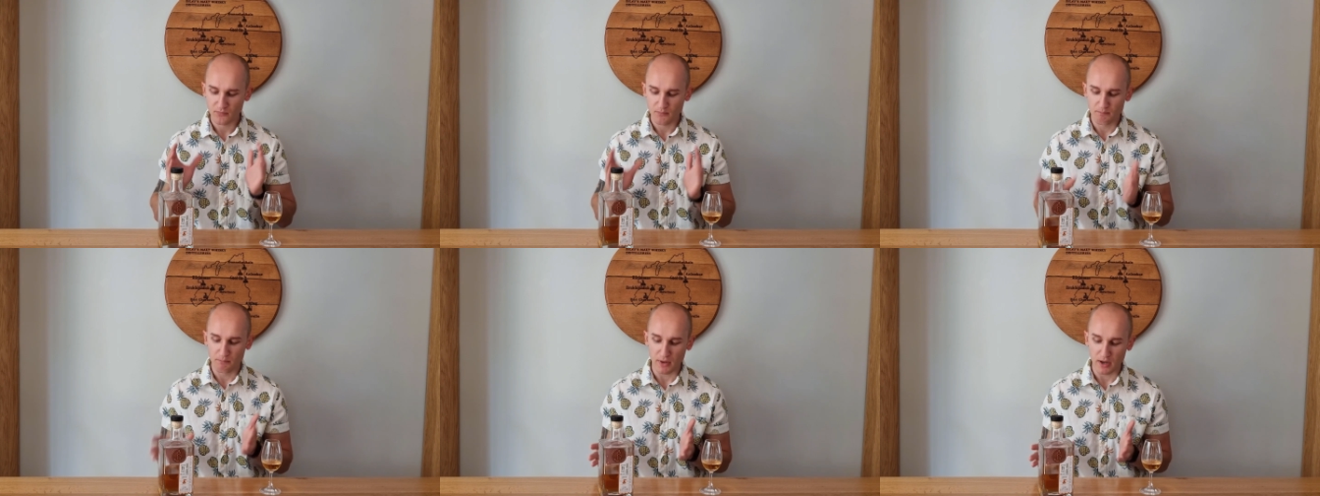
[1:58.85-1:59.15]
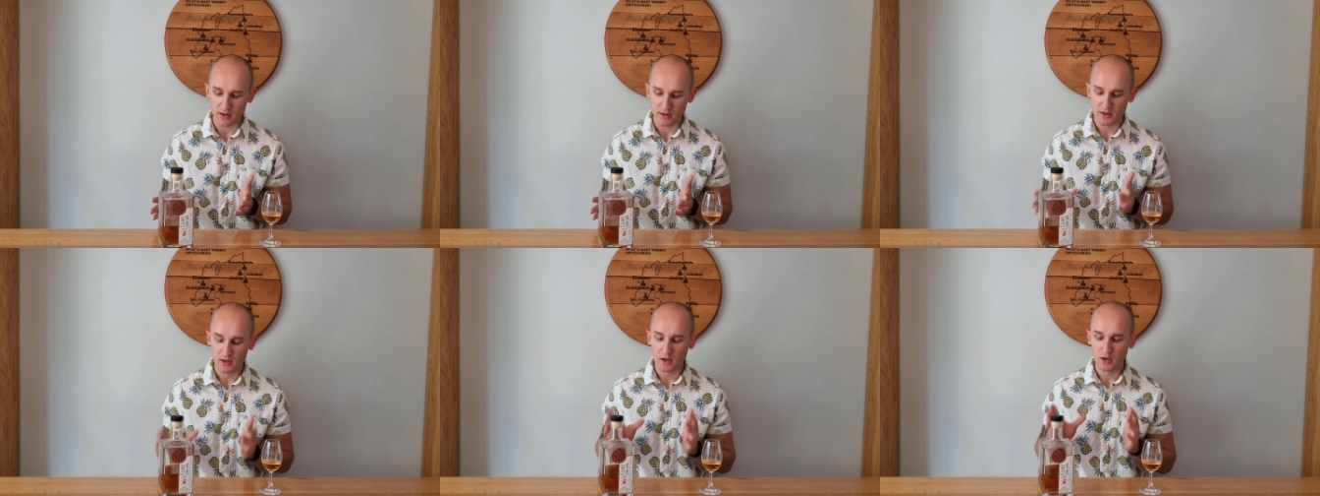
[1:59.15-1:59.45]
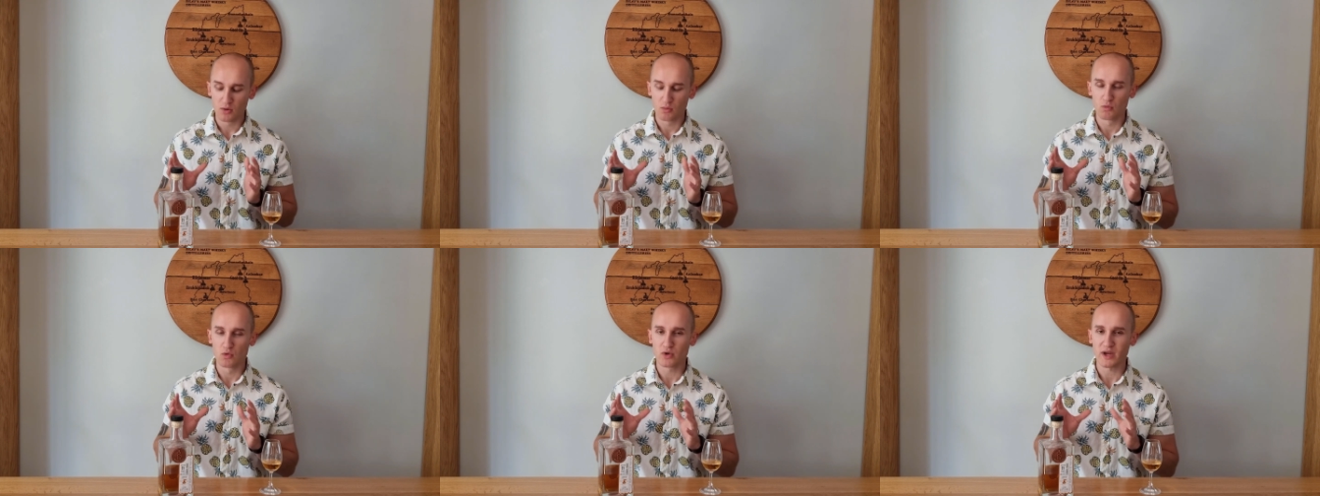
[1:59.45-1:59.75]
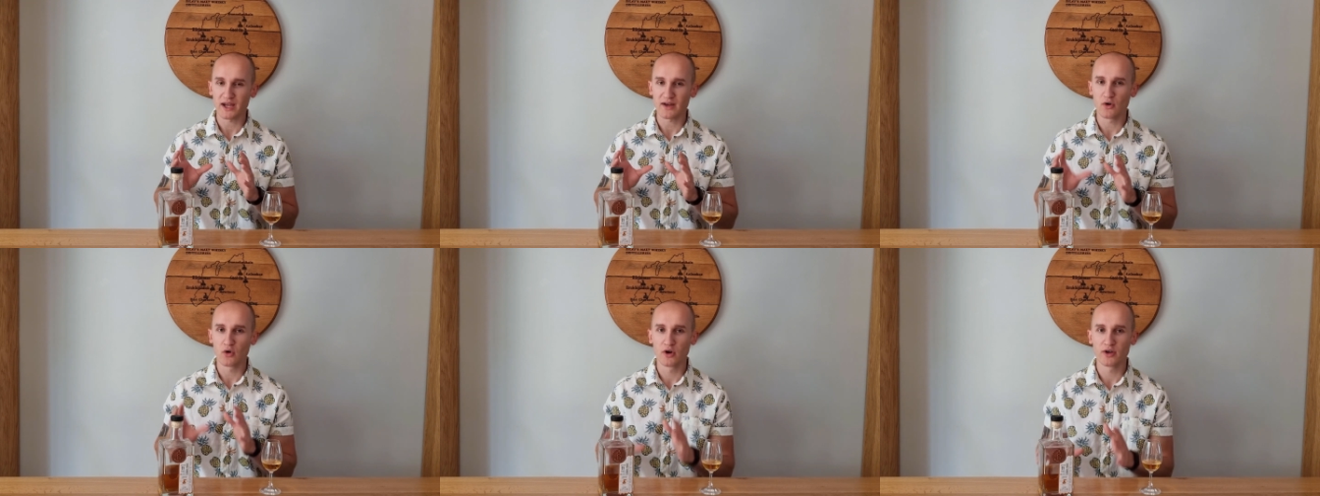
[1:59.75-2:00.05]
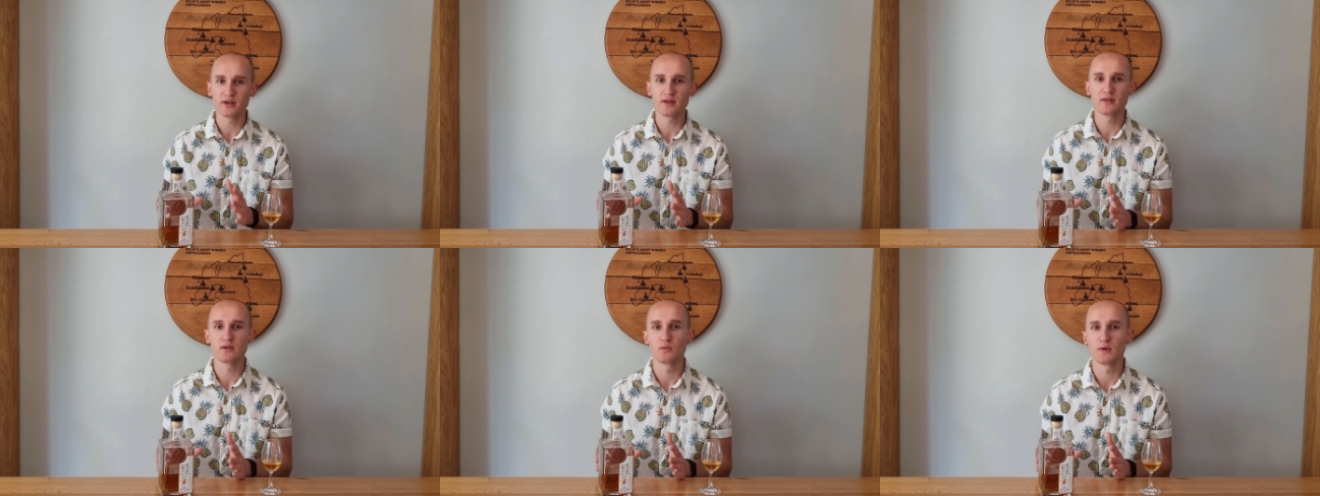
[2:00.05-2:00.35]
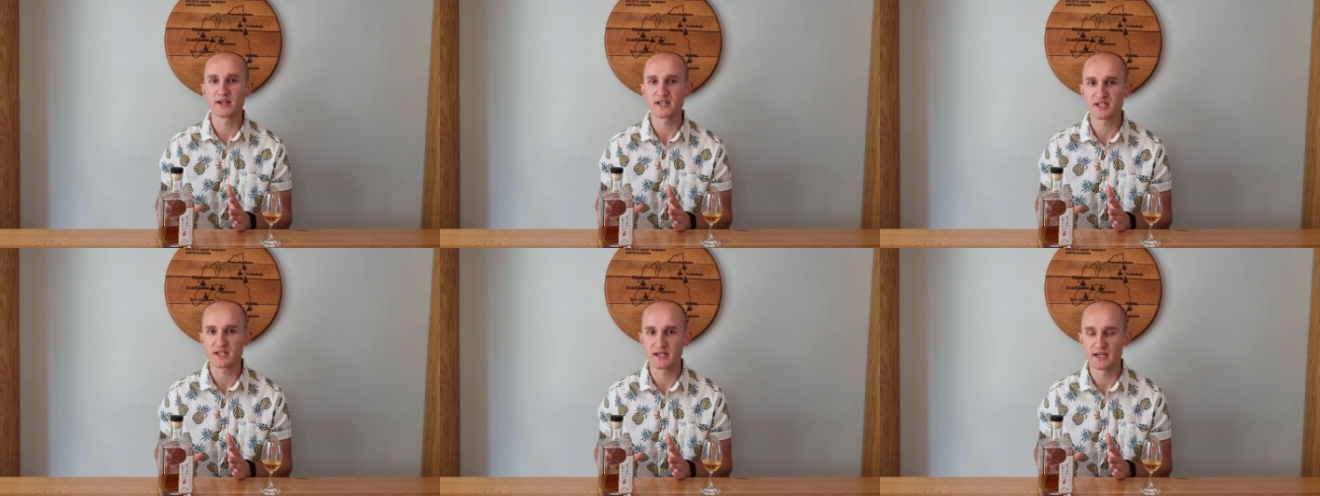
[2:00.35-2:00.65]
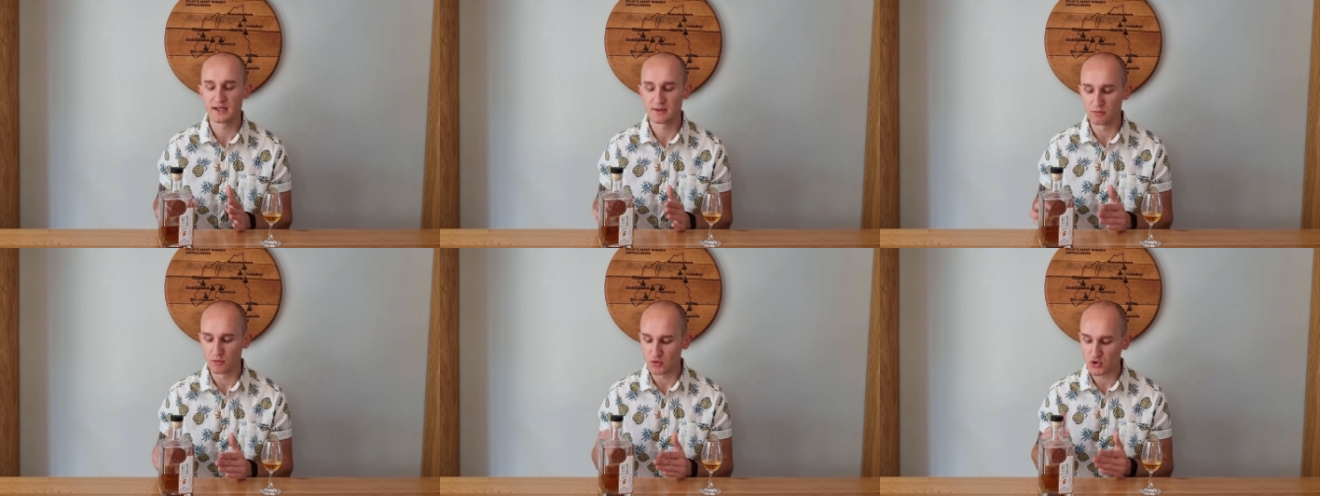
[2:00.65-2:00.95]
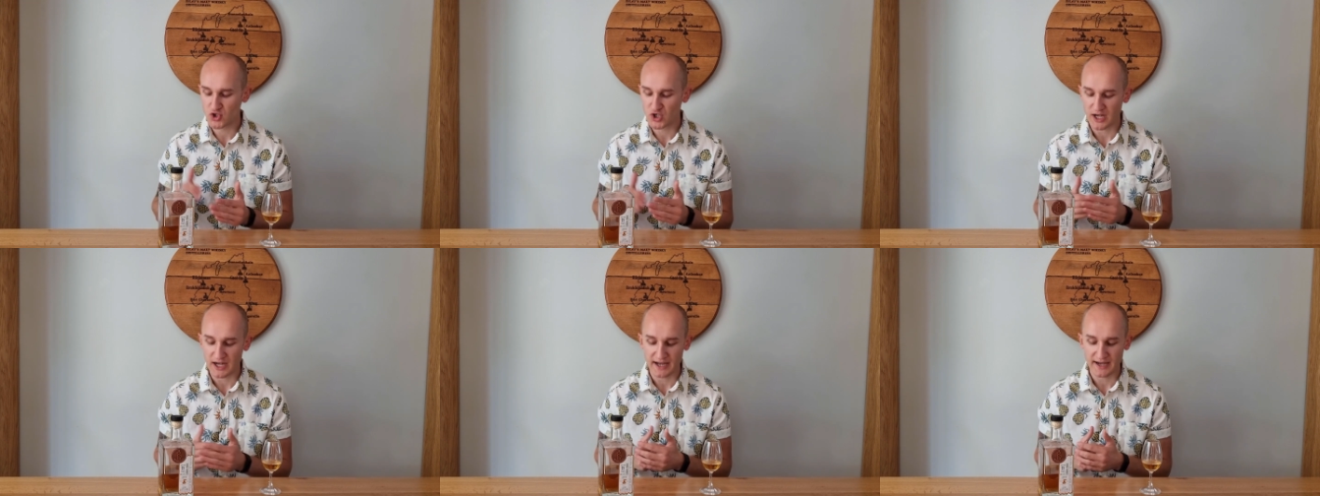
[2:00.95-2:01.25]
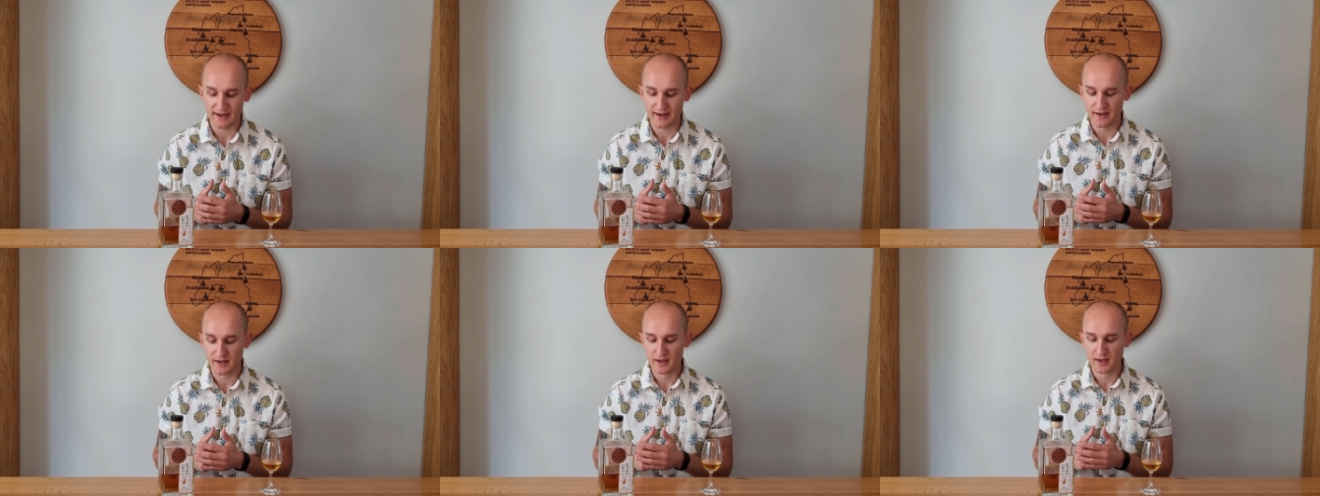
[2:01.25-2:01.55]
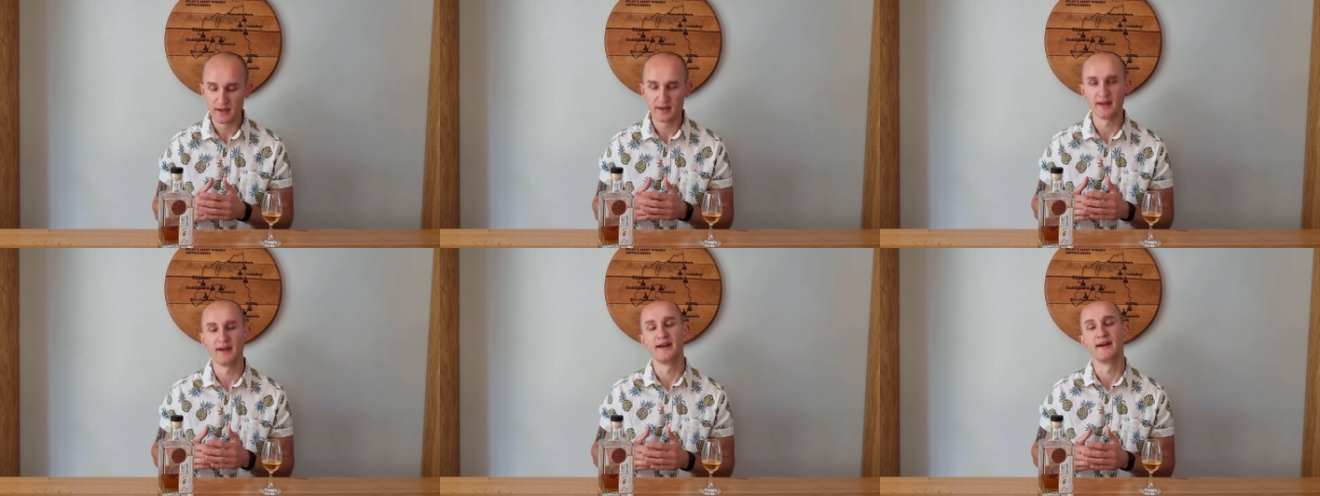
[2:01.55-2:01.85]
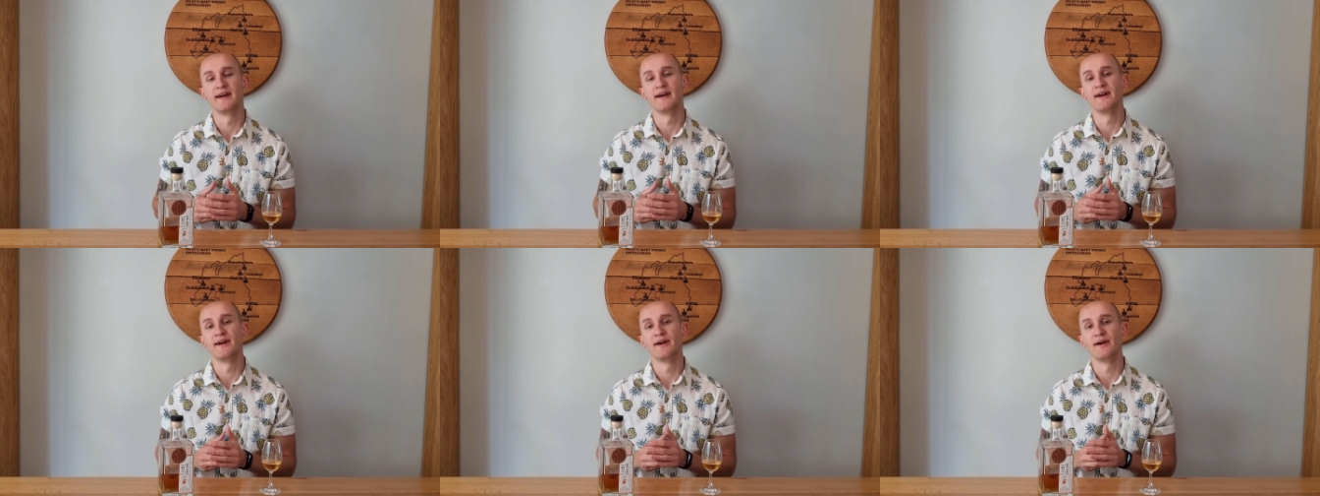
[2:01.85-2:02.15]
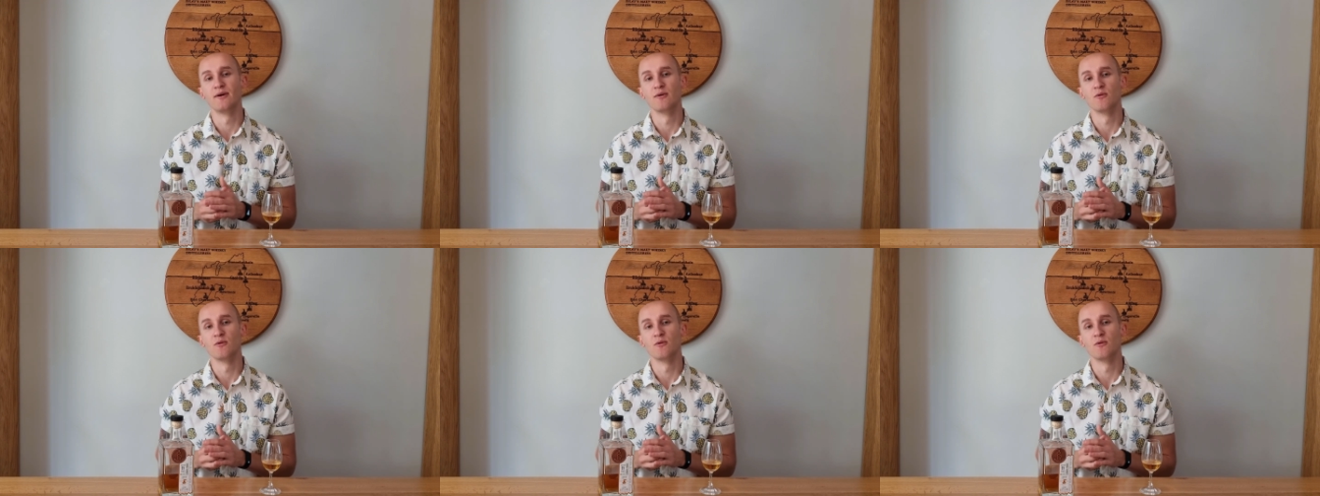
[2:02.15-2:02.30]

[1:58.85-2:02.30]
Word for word: But we'll get onto the whiskey, we'll try it, uh,